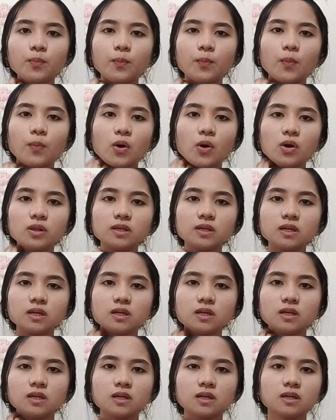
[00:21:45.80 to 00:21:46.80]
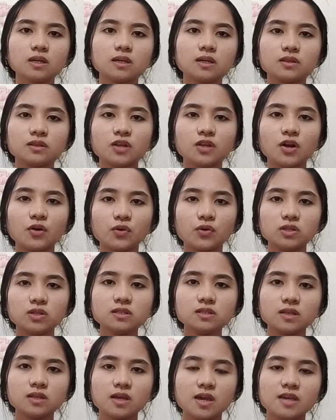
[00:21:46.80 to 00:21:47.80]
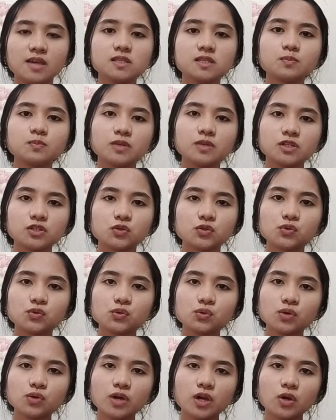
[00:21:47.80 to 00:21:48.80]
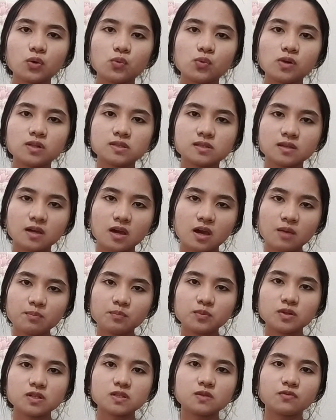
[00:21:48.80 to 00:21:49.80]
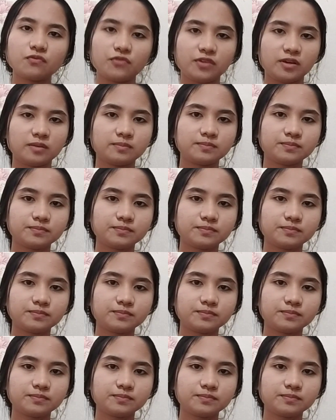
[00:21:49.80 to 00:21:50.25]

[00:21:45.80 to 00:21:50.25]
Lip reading: polyhedron A's plus 2 equals M plus V.